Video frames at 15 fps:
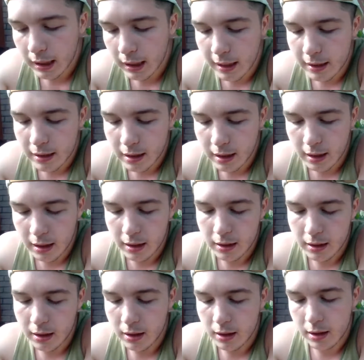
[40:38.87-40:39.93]
they're like
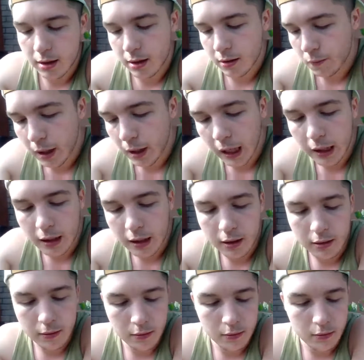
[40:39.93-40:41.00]
iced teas,
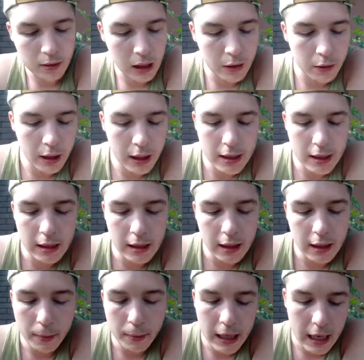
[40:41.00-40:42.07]
like
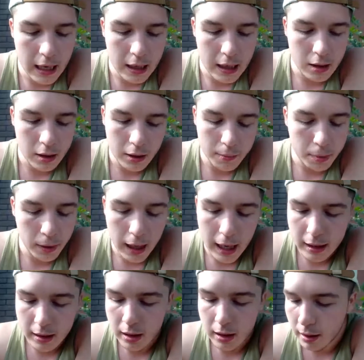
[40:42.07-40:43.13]
green tea lemonade
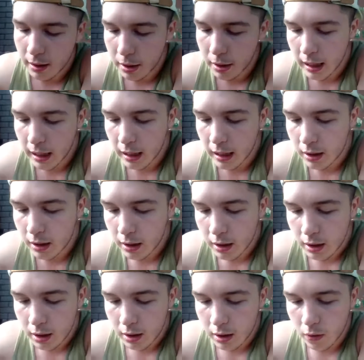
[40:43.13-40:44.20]
or black tea lemonade,
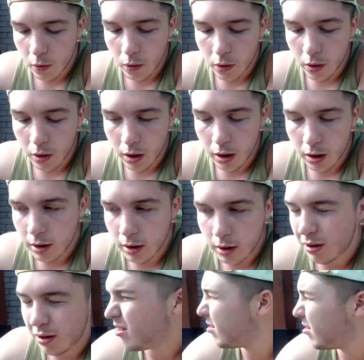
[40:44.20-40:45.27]
or
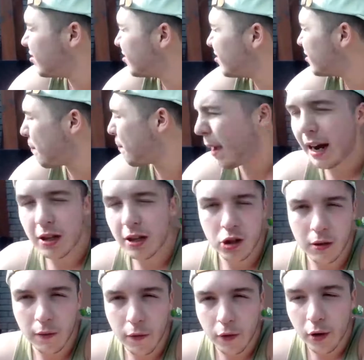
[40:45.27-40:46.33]
the
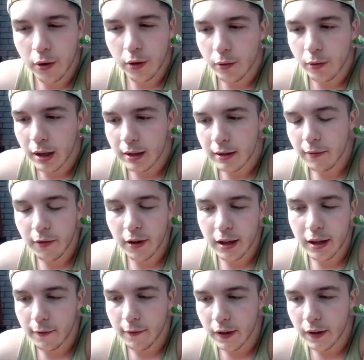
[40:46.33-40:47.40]
passion fruit one.
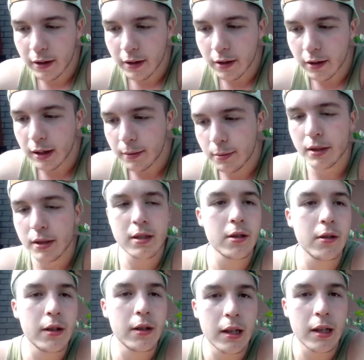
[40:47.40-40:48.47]
Very girly, but
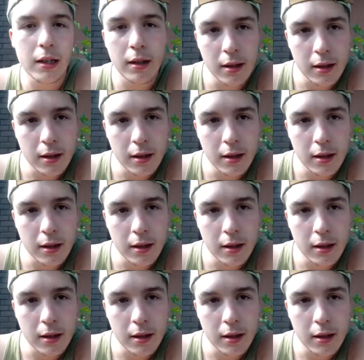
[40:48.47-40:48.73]
so good.